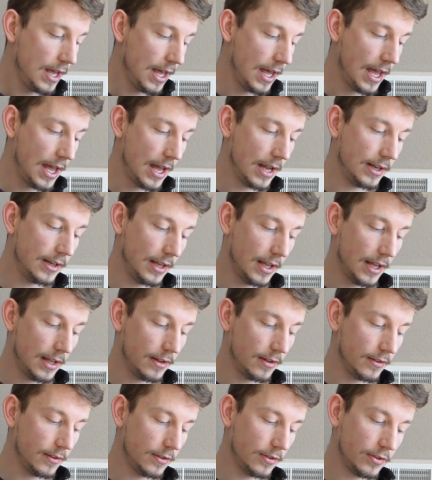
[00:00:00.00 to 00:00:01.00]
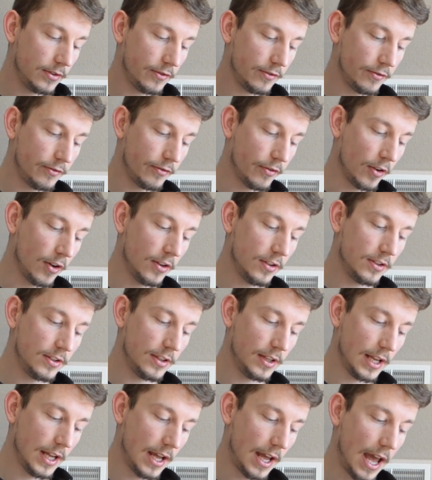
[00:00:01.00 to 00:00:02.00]
and
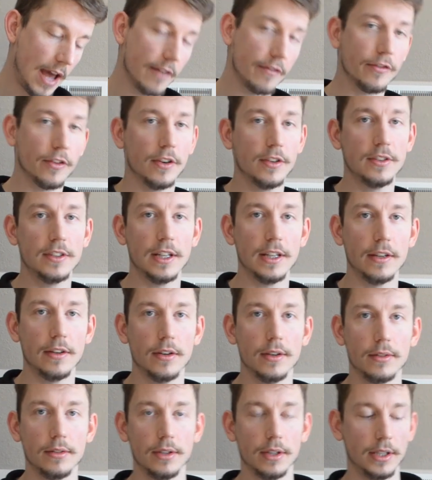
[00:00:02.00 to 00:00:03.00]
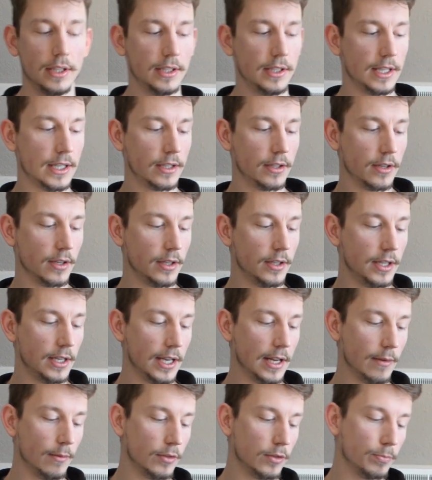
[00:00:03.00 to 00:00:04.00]
first it really did good,
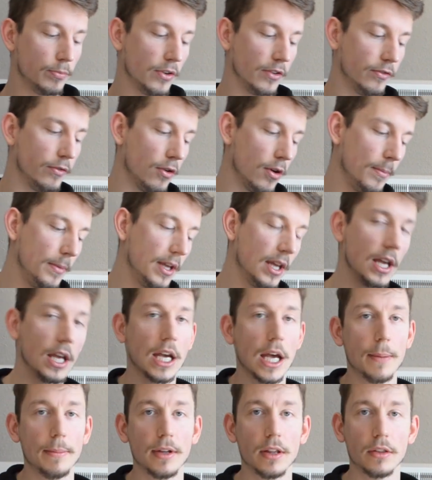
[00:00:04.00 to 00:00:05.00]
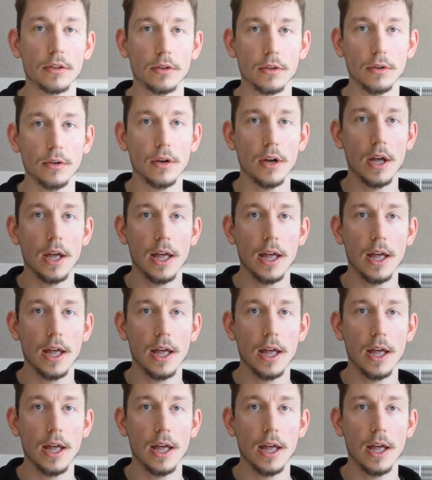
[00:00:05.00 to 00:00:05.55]
and it was performing and coming through,